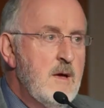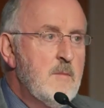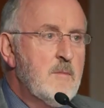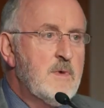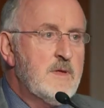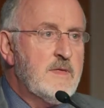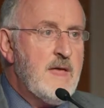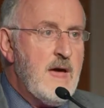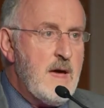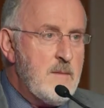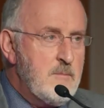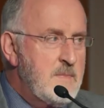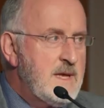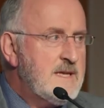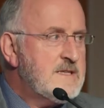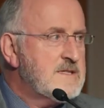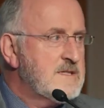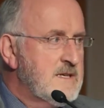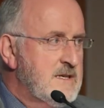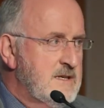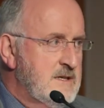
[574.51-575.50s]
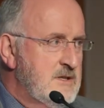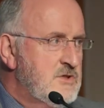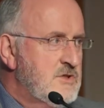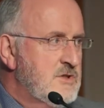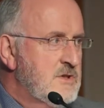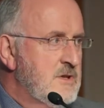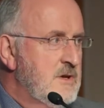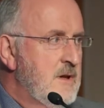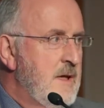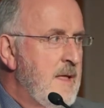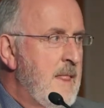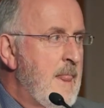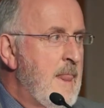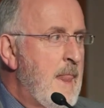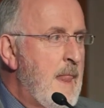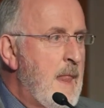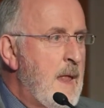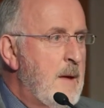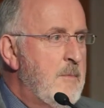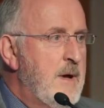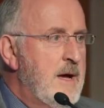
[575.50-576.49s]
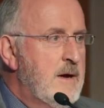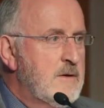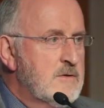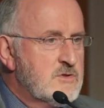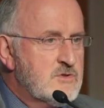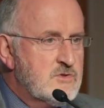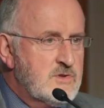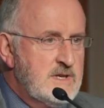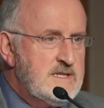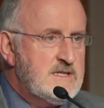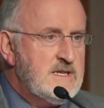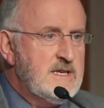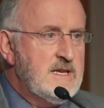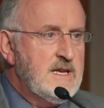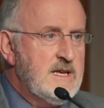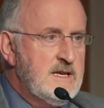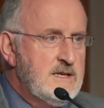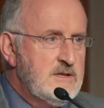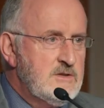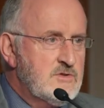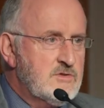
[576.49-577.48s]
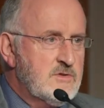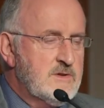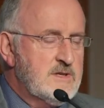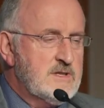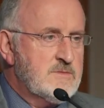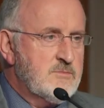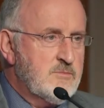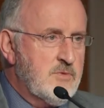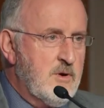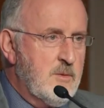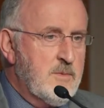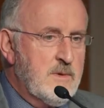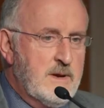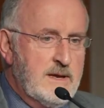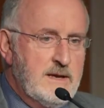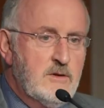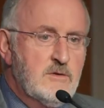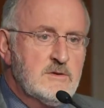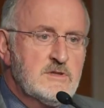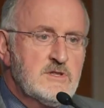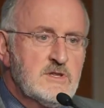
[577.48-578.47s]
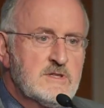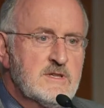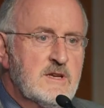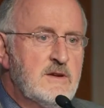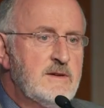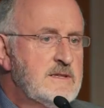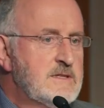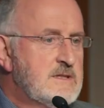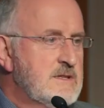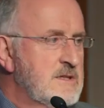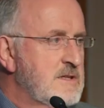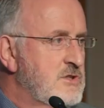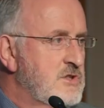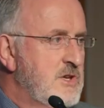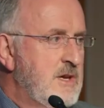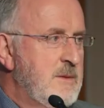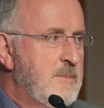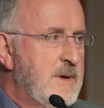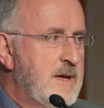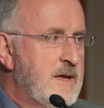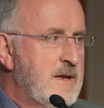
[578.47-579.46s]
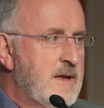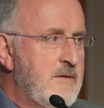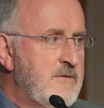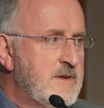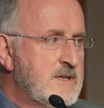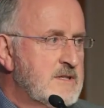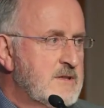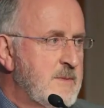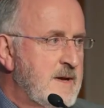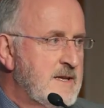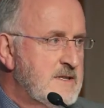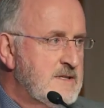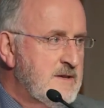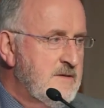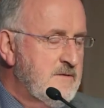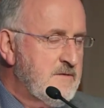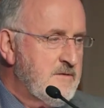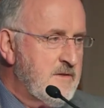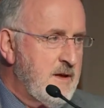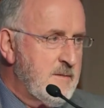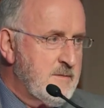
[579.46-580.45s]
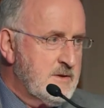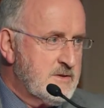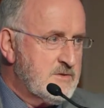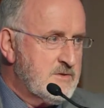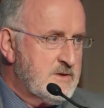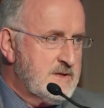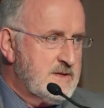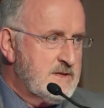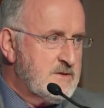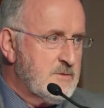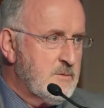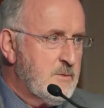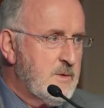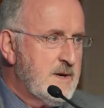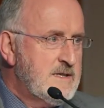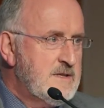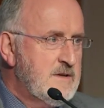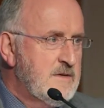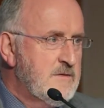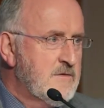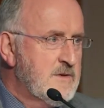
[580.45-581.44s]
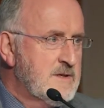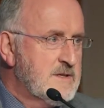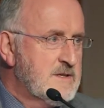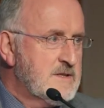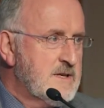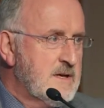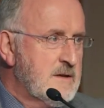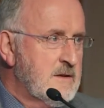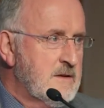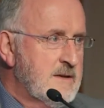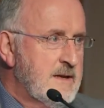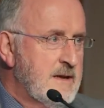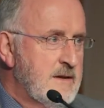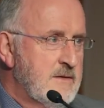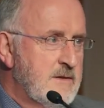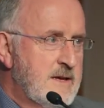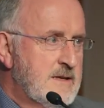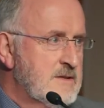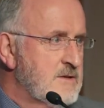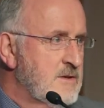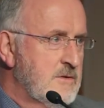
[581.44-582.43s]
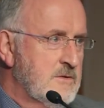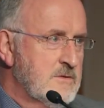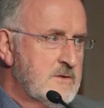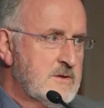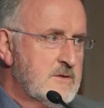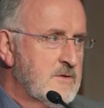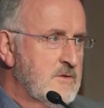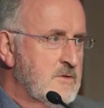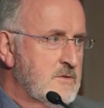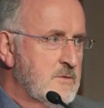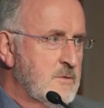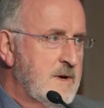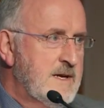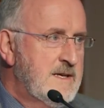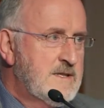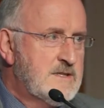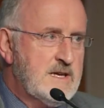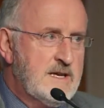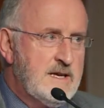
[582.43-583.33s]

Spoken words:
But that message about treating injuries properly, not just going to the GP and having some anti-inflammatories and waiting for it to settle down, that's not a good way to